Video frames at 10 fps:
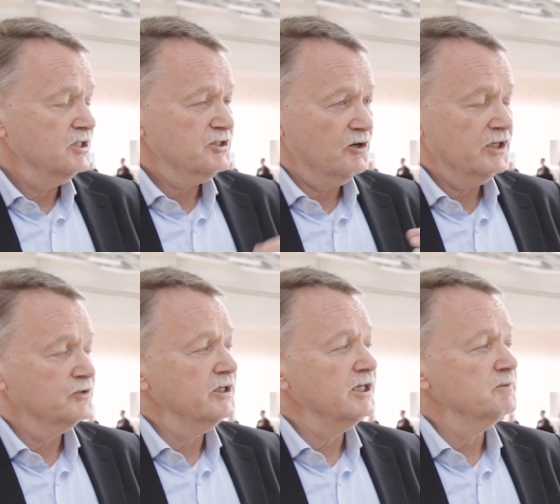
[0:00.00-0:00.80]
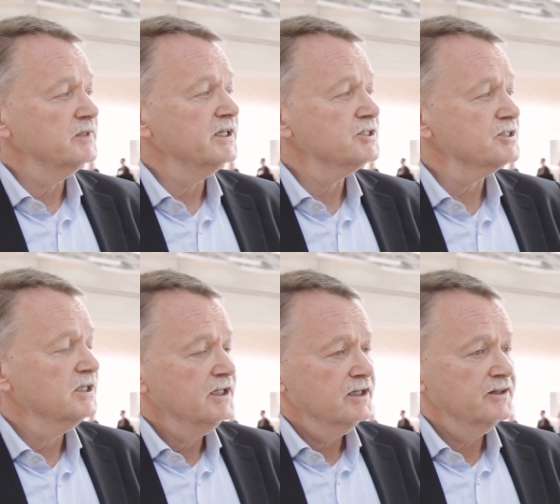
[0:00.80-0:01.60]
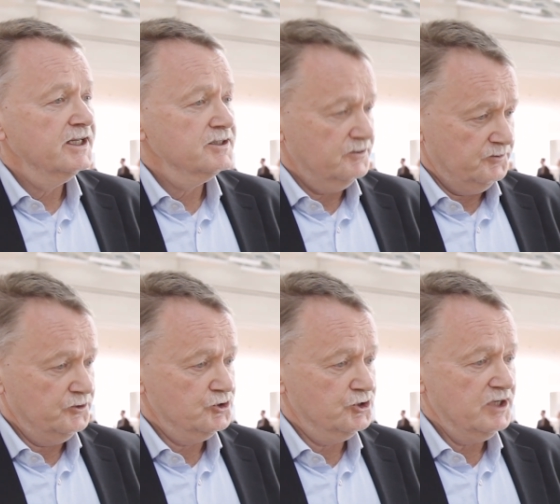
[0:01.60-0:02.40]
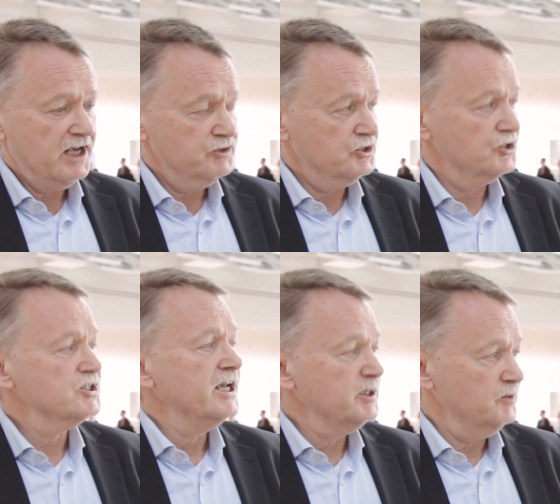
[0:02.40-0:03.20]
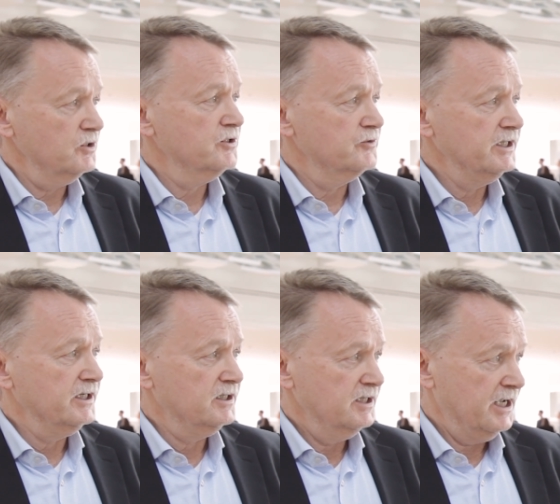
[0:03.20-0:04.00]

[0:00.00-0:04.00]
So that really means that you should have a sustainable career.